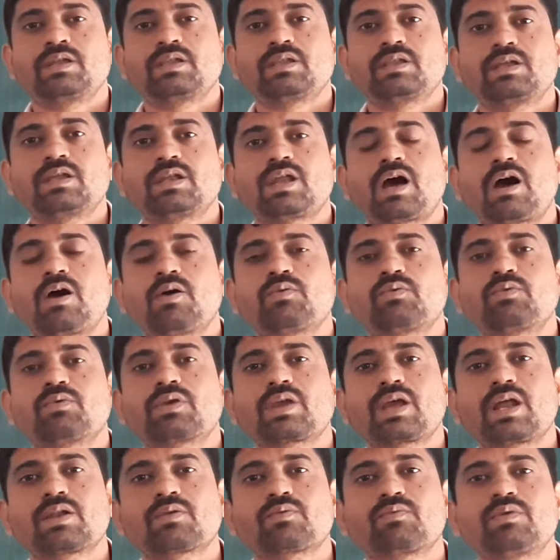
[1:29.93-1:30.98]
And how to
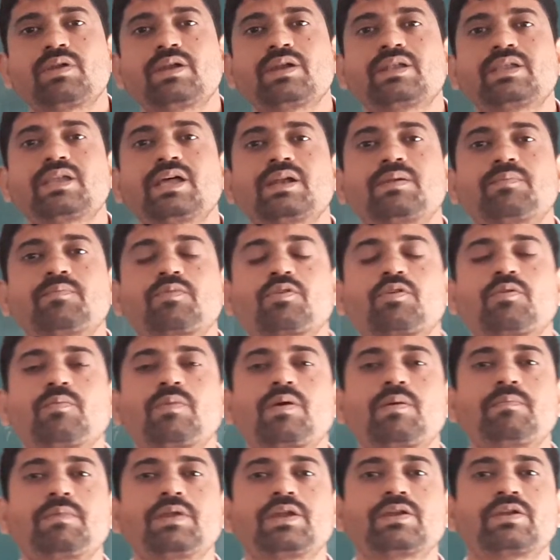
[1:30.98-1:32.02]
calculate that
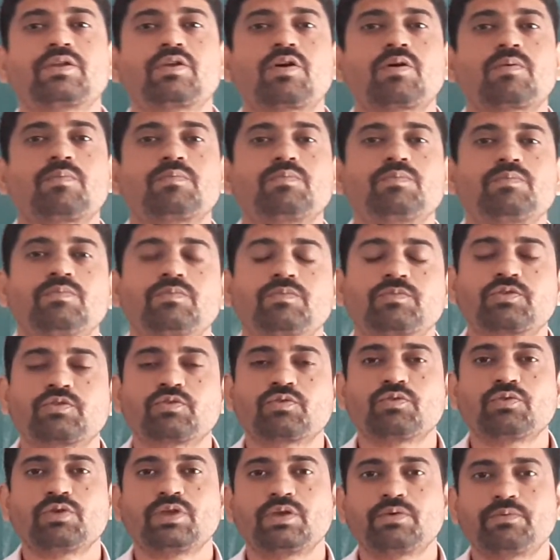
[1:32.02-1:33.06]
probability of
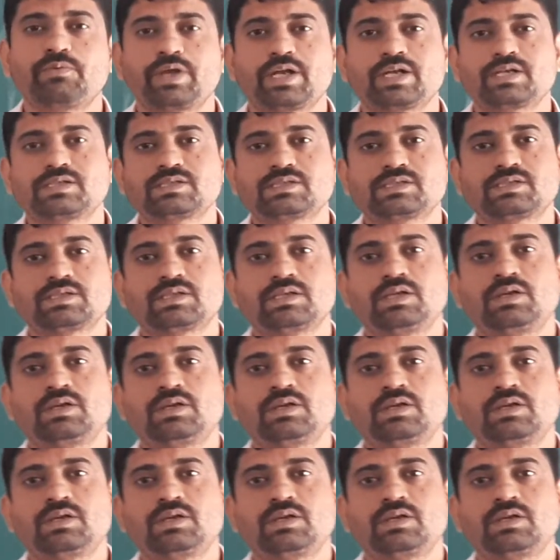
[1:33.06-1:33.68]
two events